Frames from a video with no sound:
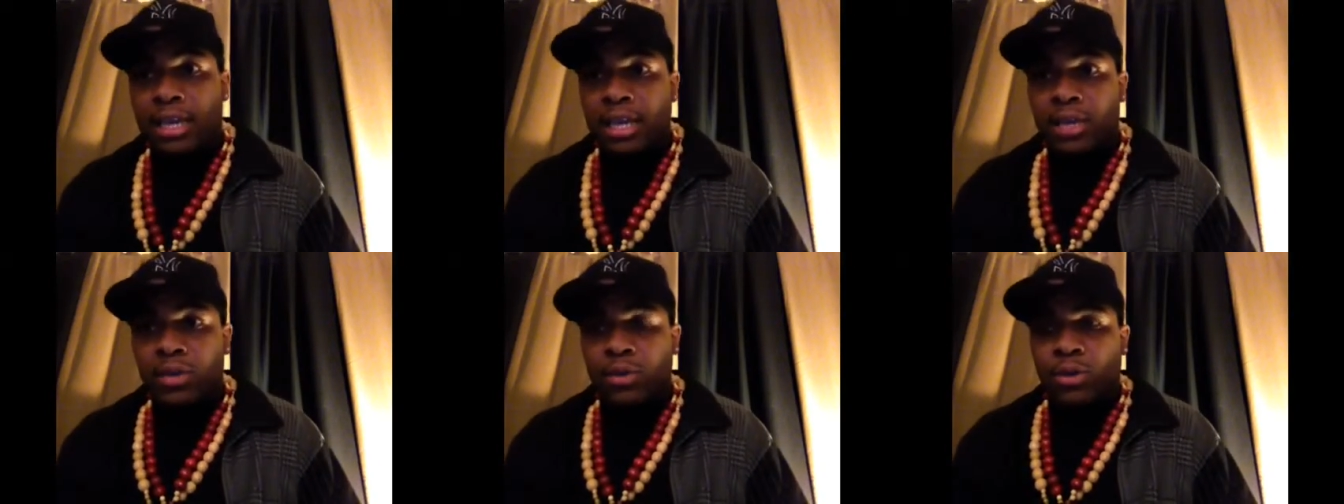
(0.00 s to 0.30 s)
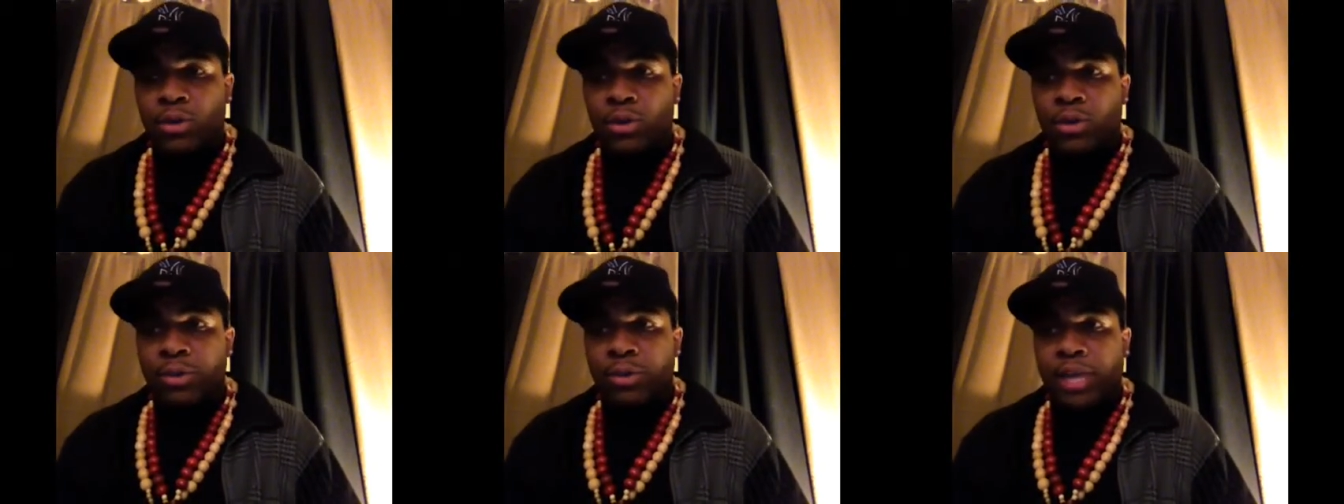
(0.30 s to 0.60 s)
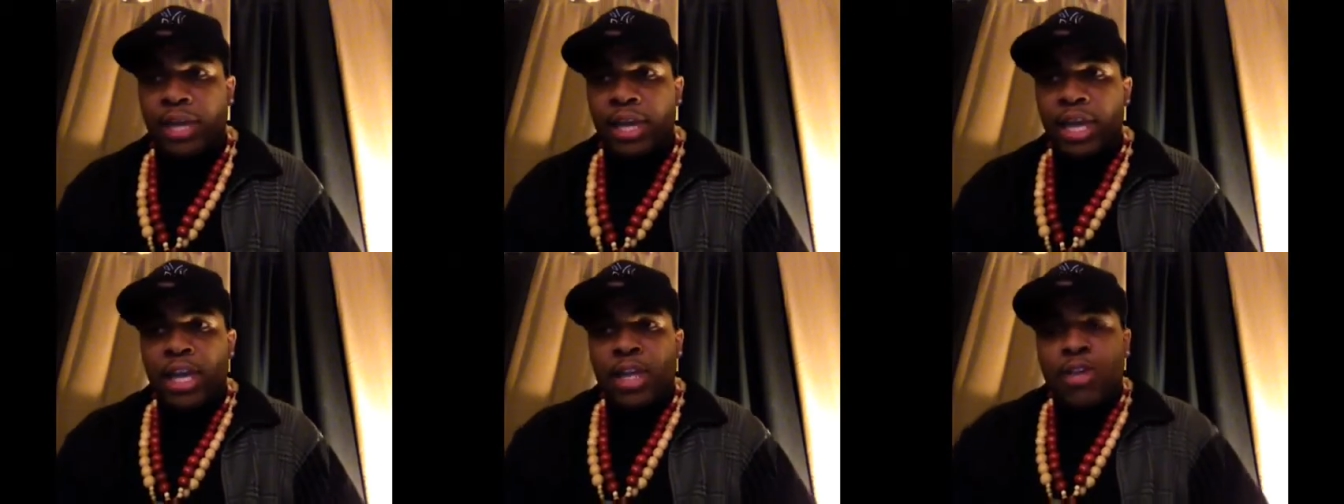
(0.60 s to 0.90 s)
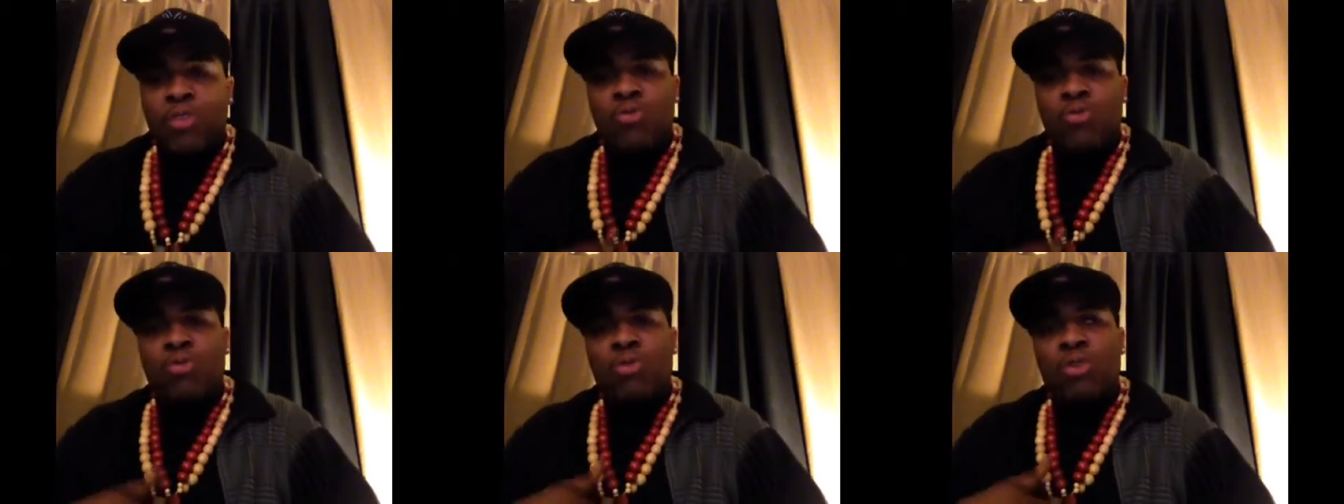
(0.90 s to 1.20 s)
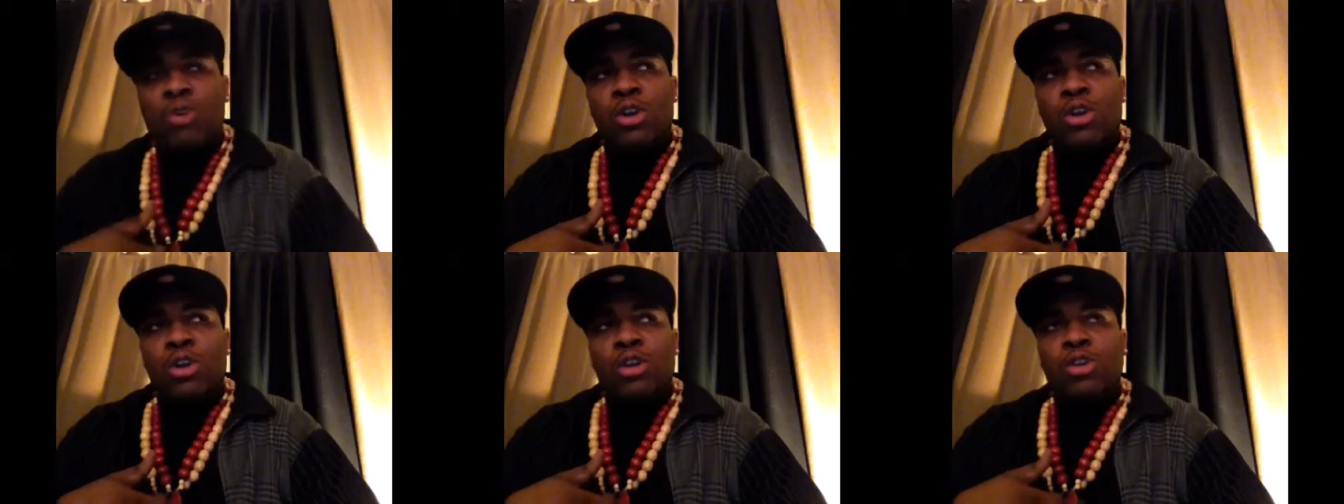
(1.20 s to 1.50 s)
You know what I mean? You
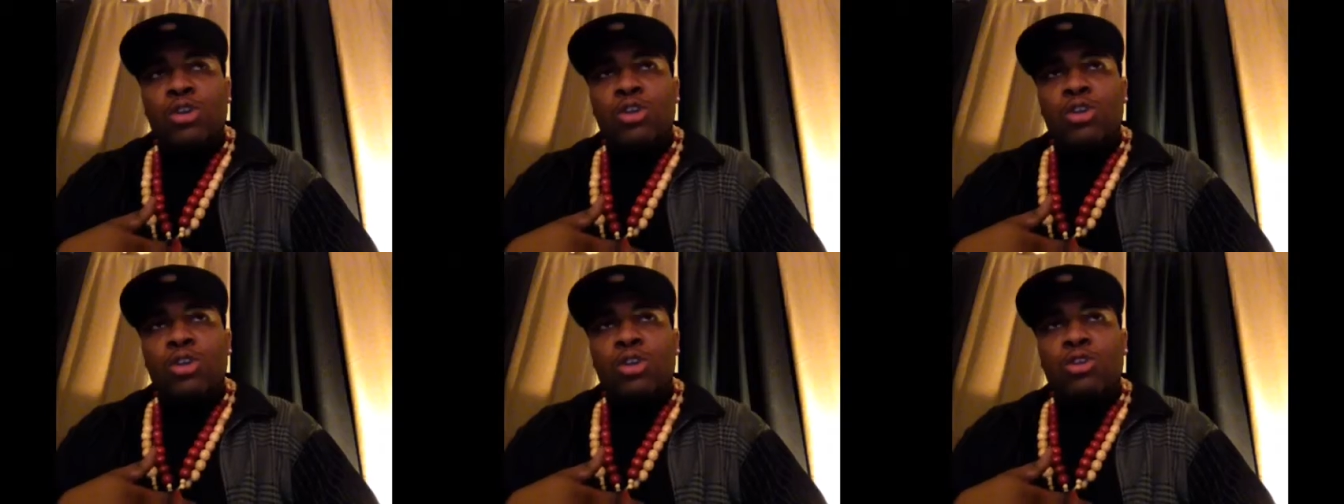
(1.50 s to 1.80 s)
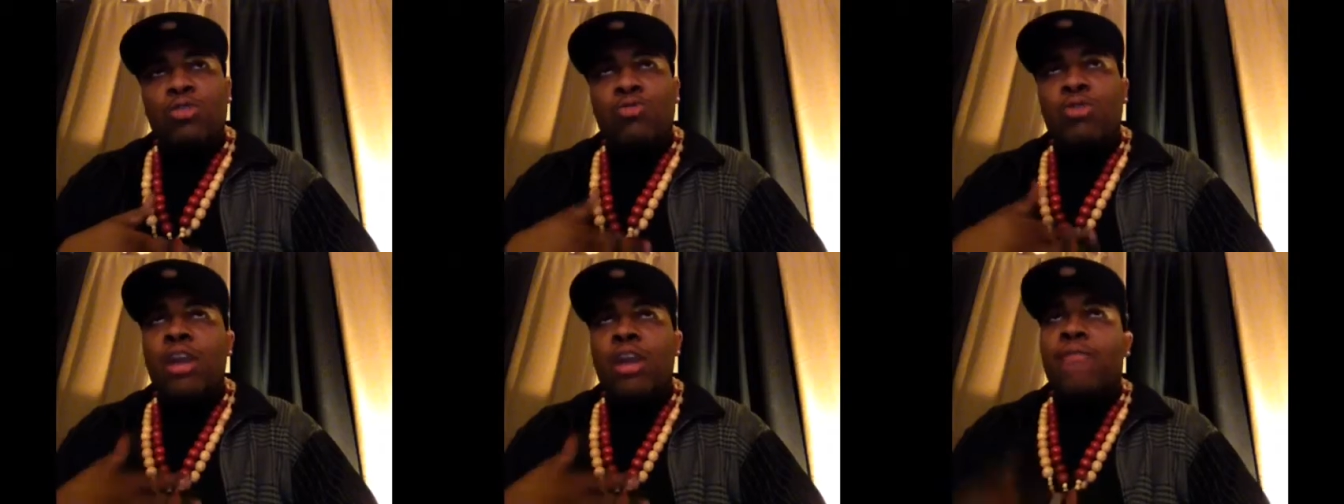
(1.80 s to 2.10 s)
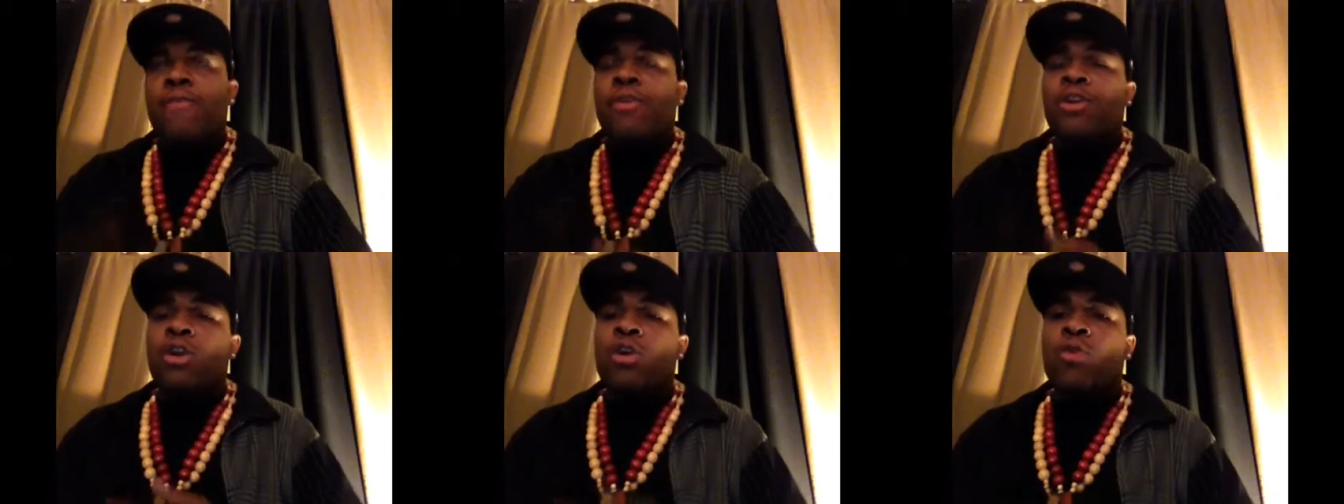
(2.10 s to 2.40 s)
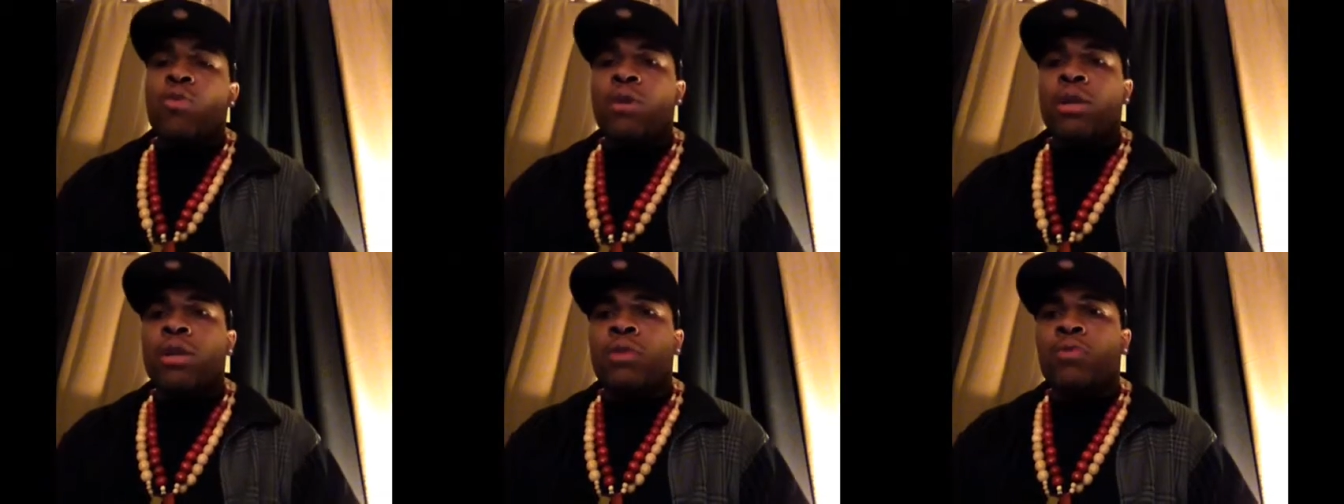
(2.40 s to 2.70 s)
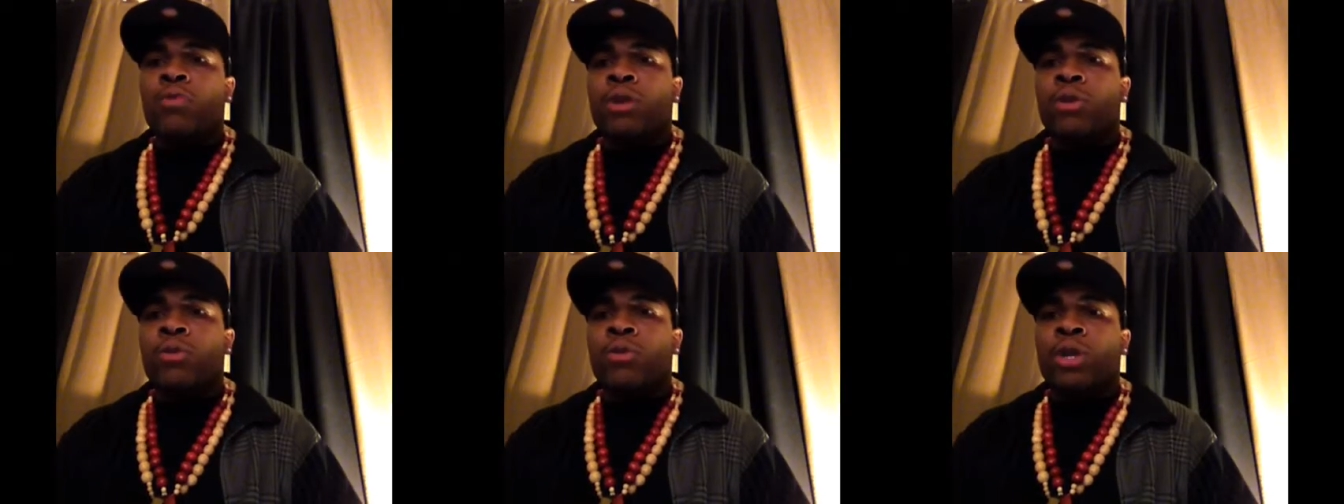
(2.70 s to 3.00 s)
you never know
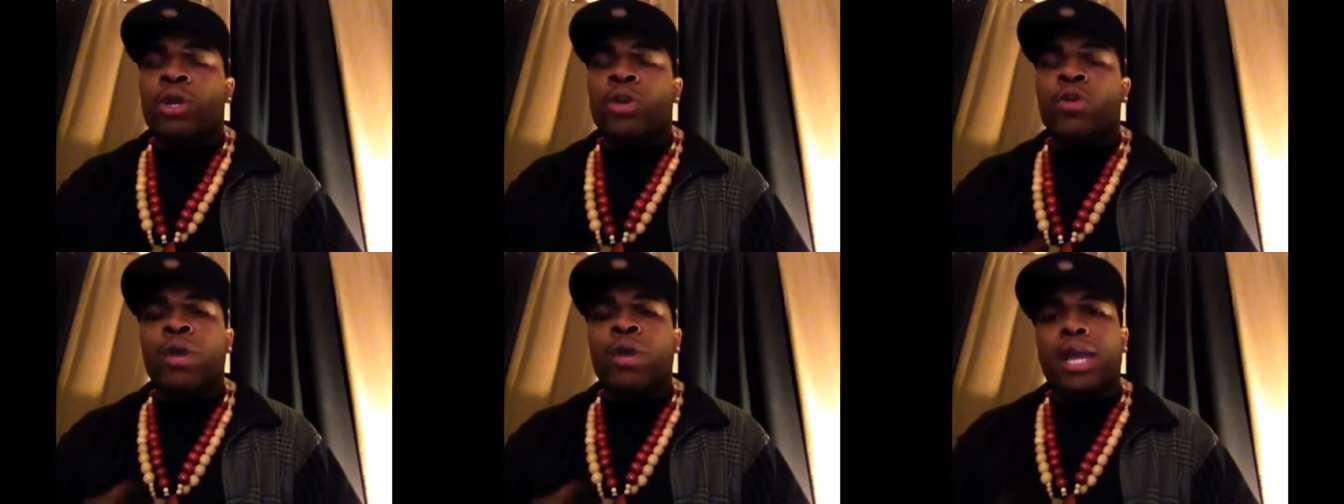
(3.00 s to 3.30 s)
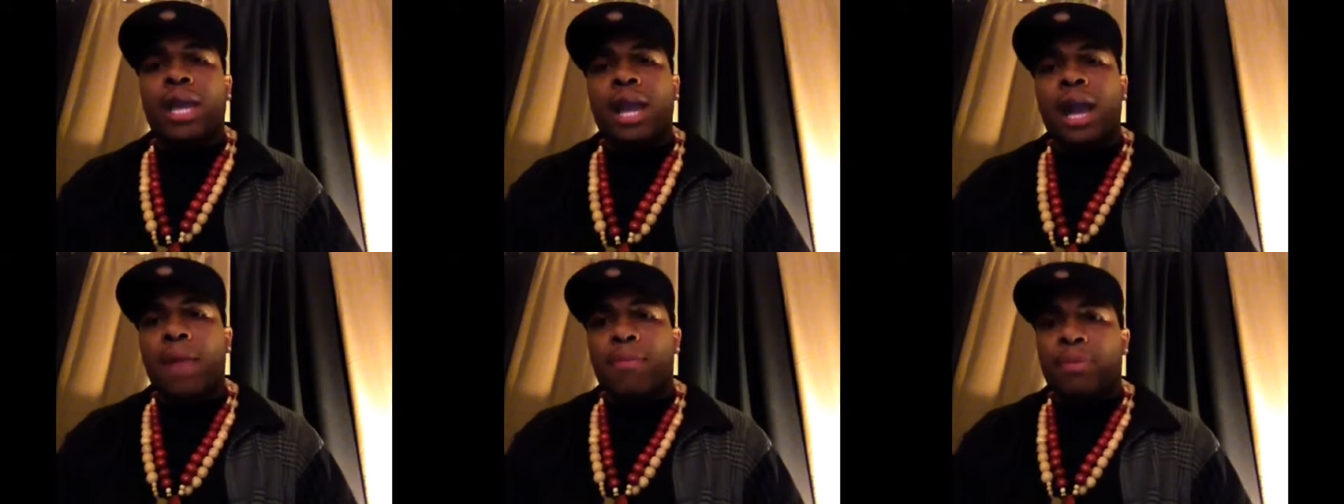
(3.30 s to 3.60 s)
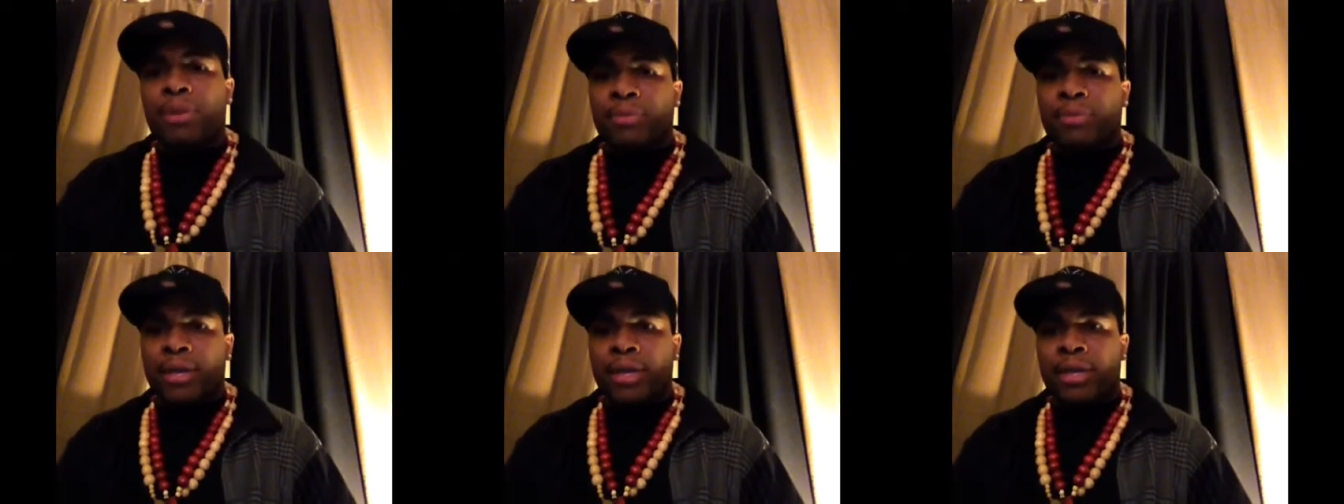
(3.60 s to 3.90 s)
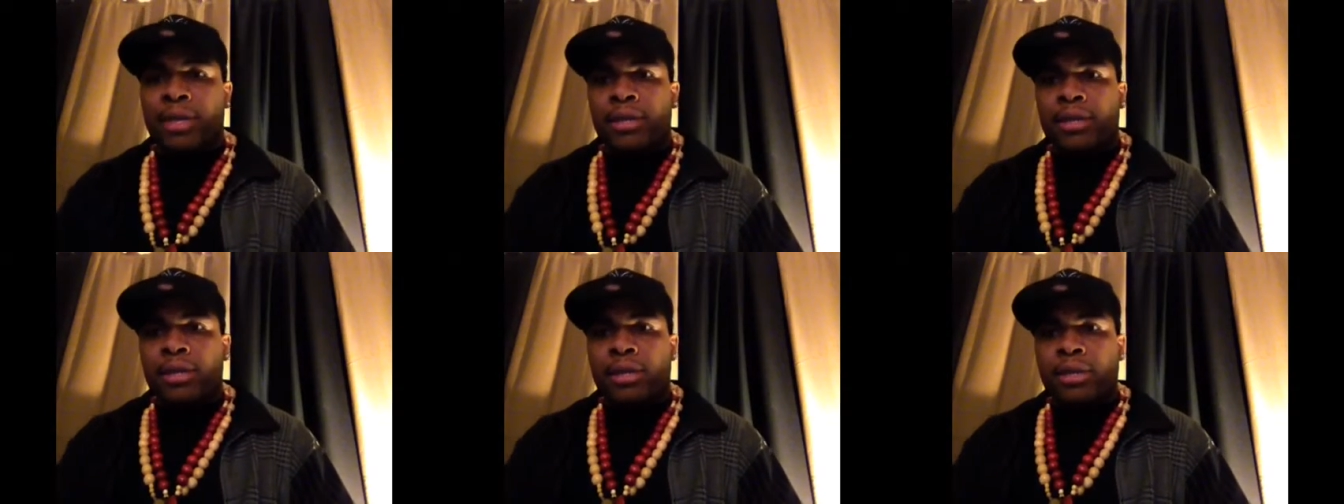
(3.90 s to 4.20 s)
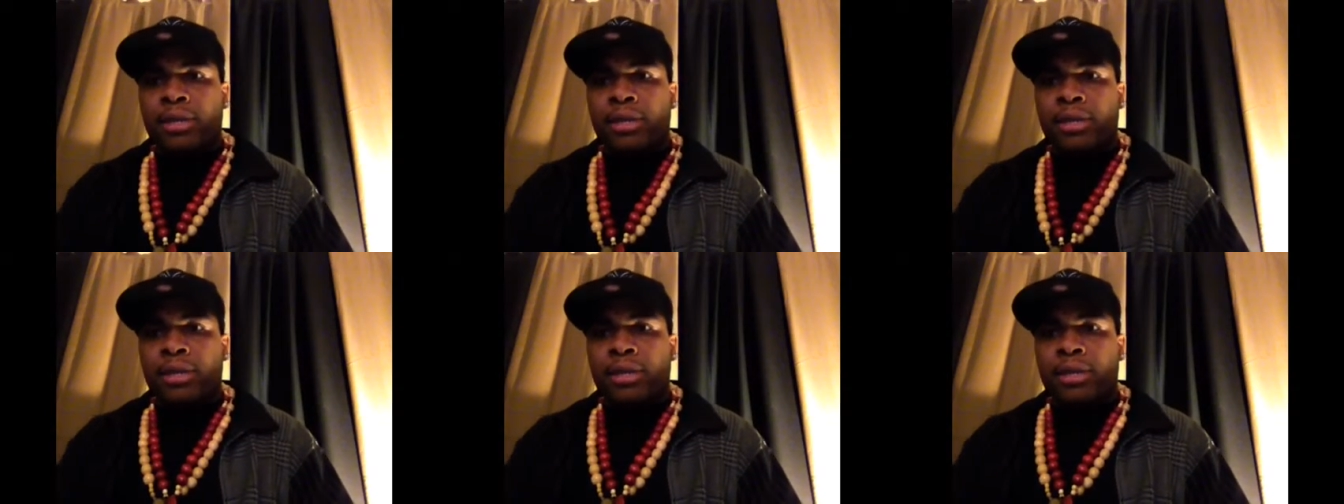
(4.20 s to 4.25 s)
what what, what a quick compliment